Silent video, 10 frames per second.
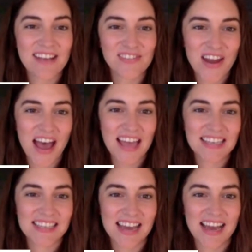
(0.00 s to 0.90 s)

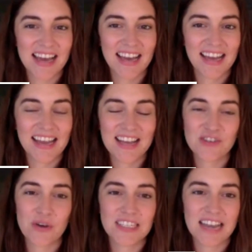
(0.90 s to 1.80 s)
not,
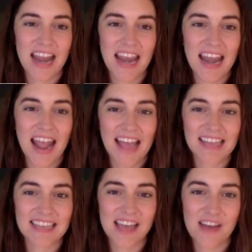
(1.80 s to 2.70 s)
enjoy tonight,
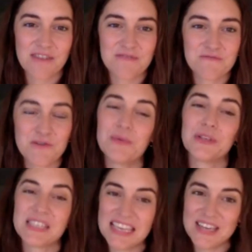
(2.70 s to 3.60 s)
and we
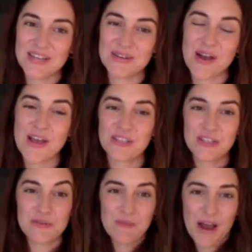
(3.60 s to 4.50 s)
will see you
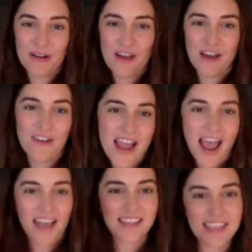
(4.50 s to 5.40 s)
tomorrow
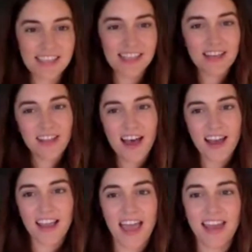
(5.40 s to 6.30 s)
at 6
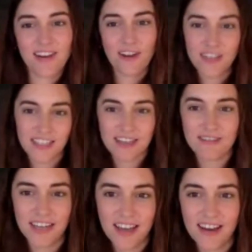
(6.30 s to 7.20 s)
o'clock at Noche del
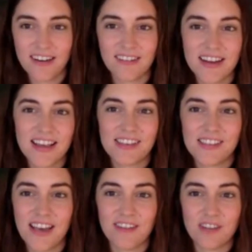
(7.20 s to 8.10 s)
Rio.
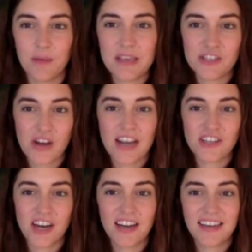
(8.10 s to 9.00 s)
So don't be a
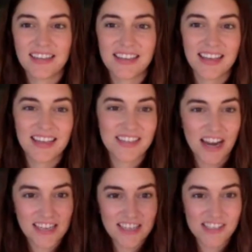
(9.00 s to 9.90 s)
stranger.
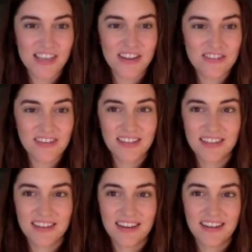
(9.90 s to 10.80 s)
Talk to you soon.
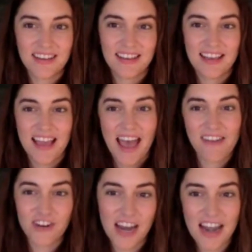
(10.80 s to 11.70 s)

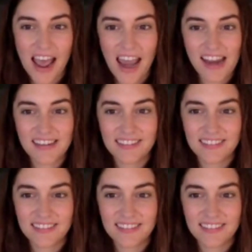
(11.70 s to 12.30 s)
Have a great night.